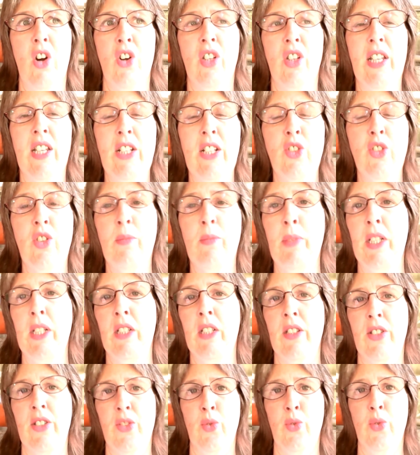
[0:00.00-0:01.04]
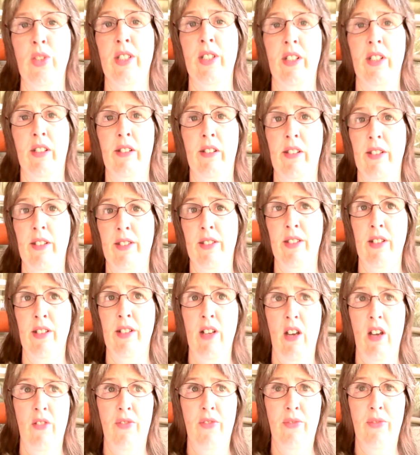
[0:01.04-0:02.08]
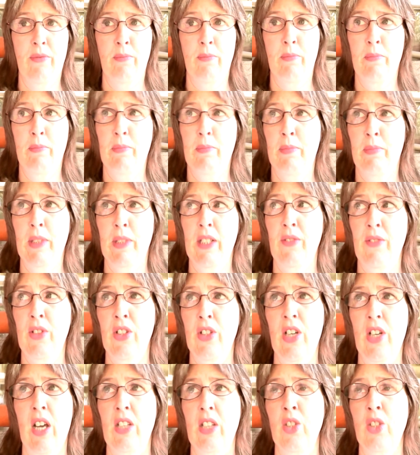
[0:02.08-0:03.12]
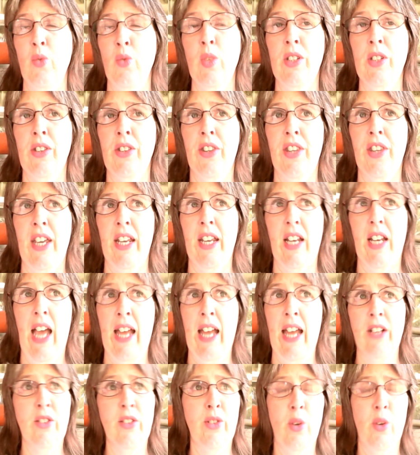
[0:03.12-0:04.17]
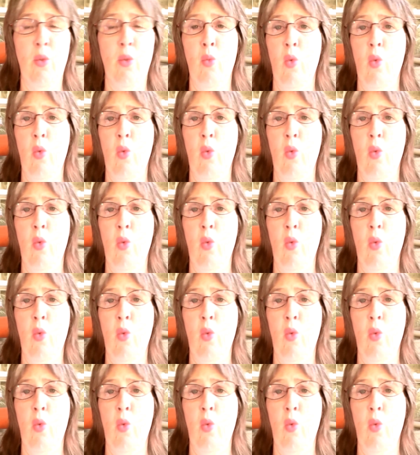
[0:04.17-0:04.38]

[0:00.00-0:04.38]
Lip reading: our electric bill is ridiculous enough, believe it or not. You wouldn't think. I don't